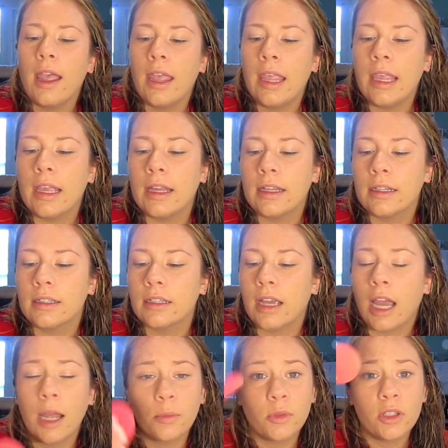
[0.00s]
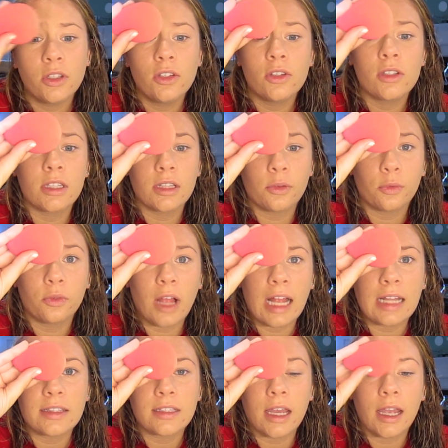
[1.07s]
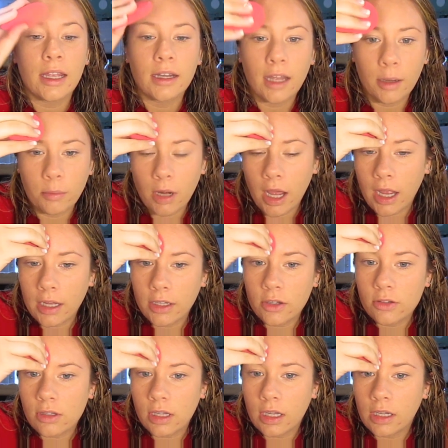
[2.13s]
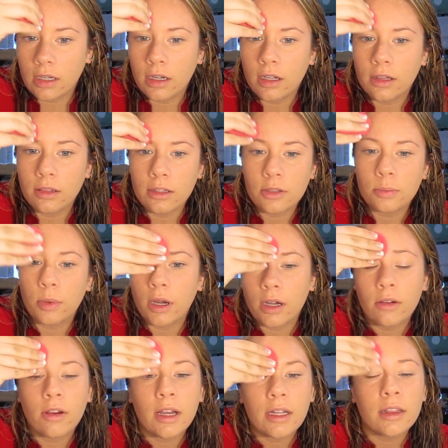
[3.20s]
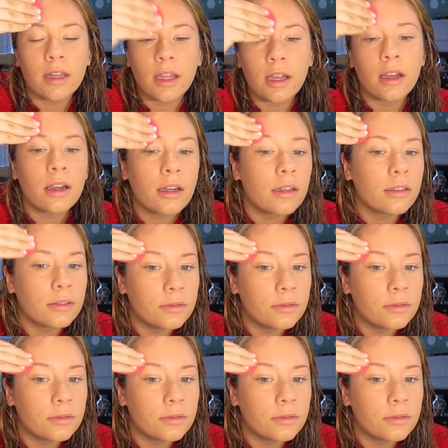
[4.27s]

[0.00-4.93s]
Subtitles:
And I'm just using the flat side. I'm not using this part right there.